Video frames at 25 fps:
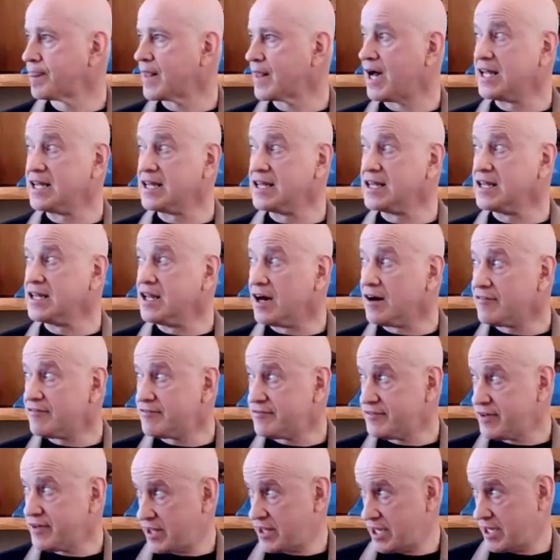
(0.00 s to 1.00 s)
I
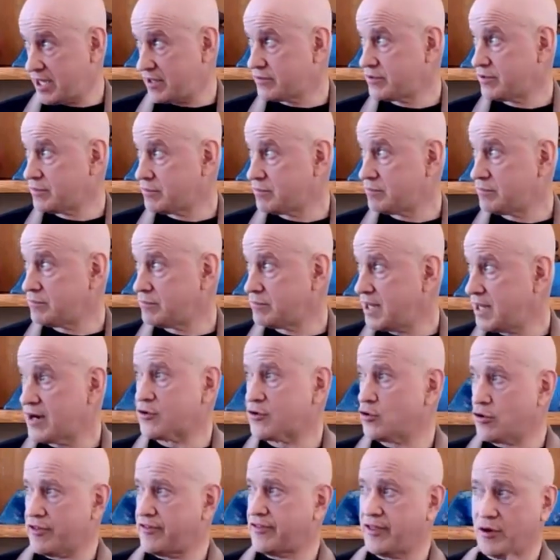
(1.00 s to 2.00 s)
loved that. I
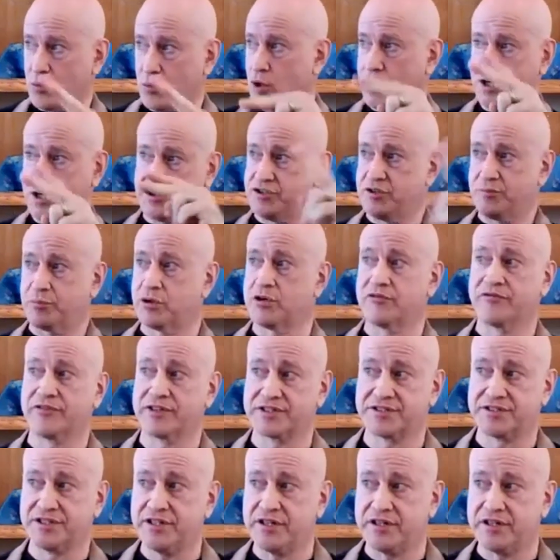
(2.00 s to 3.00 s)
don't know that that works as a
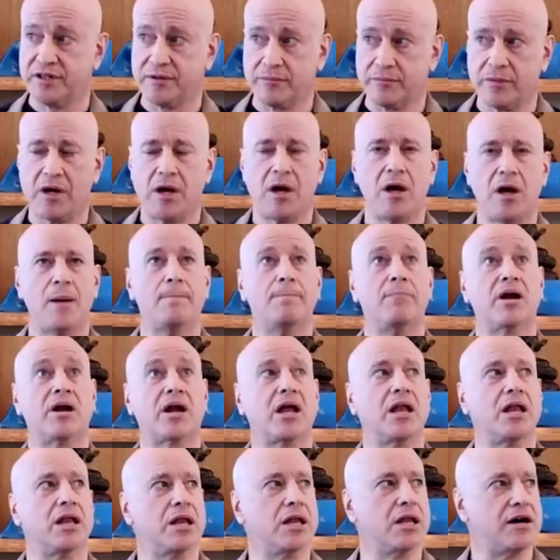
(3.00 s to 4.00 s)
perfect synonym, but
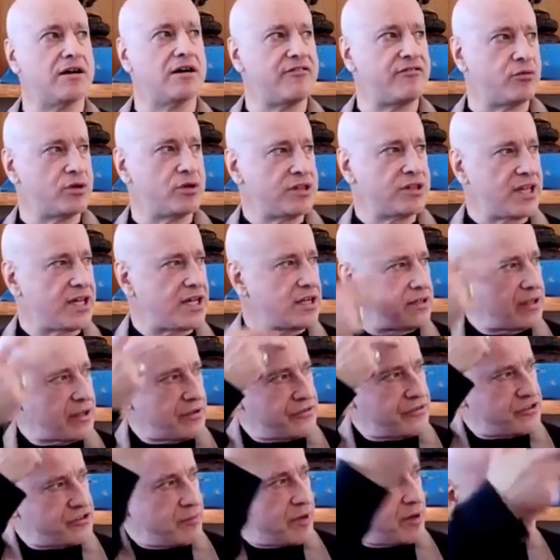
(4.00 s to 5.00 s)
I love what that
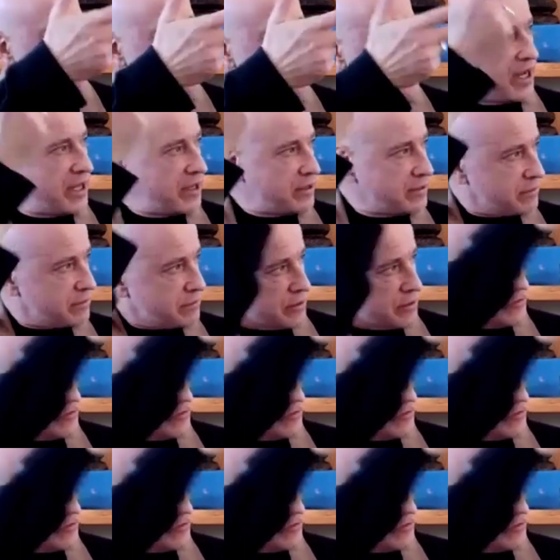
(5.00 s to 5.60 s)
does to my brain.